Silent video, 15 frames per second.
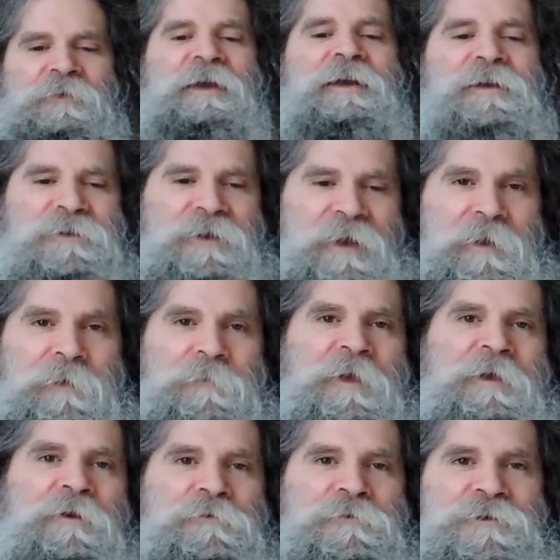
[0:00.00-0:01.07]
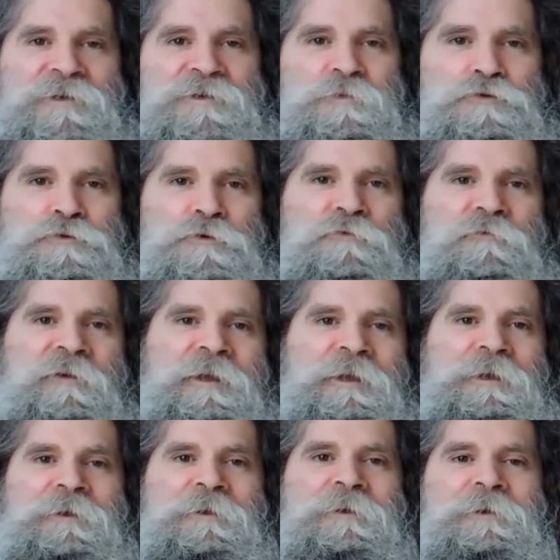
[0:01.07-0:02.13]
they claim they are
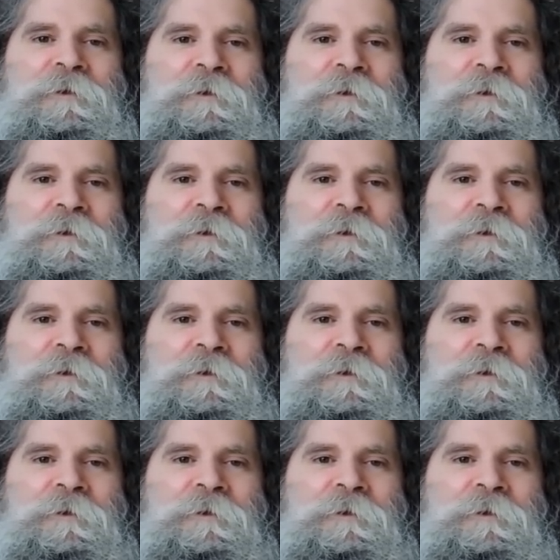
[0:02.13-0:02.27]
disproving